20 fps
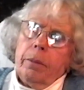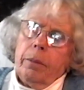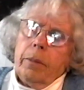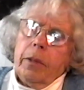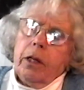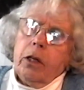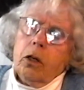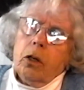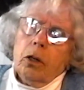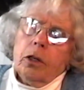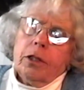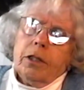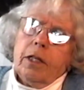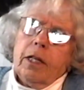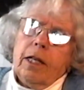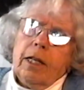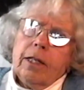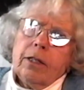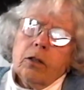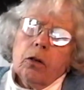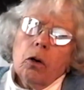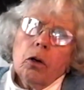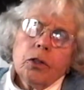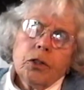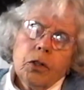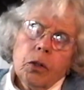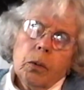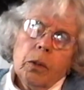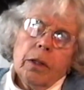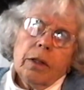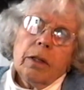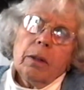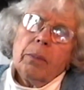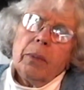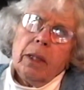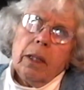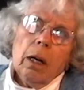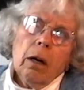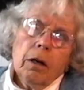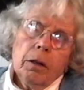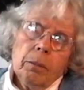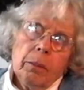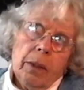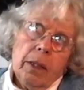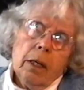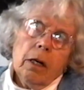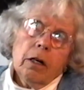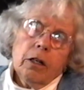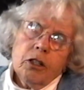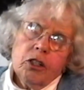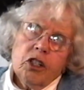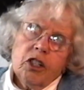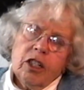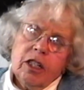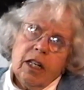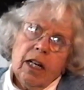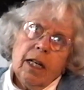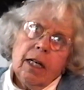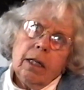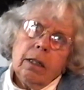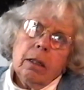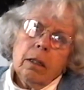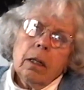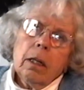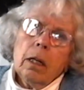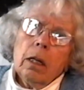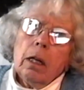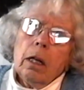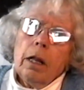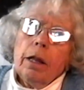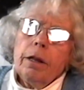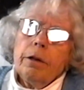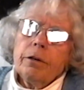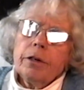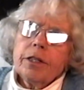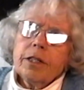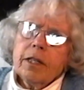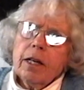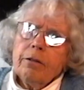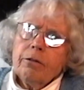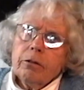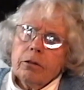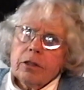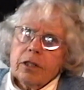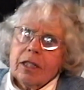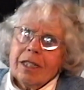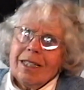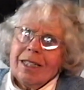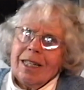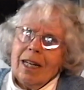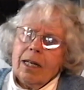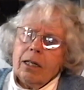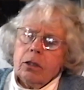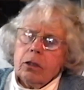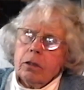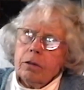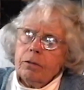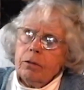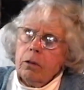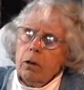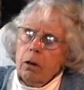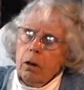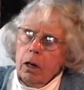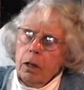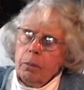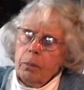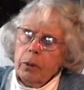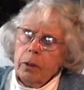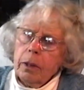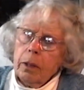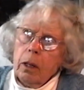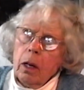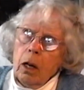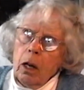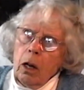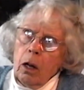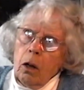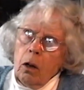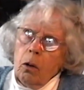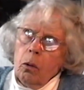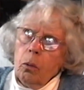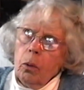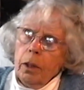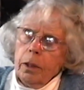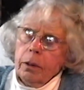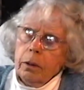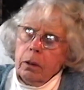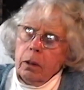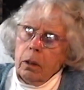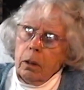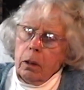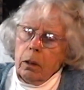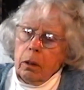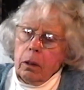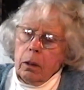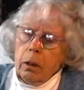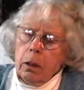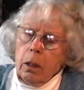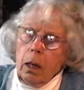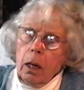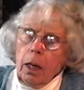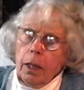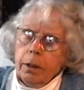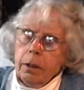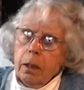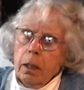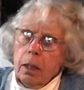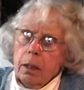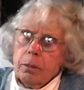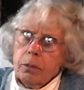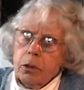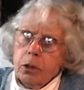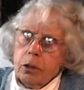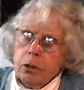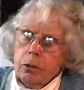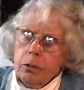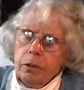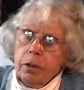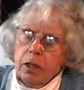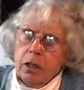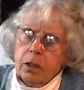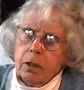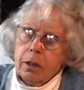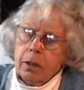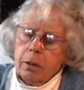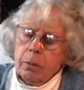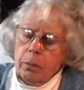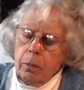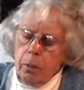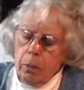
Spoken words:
because he is also in the beyond state. There are several states of God, but when God comes to this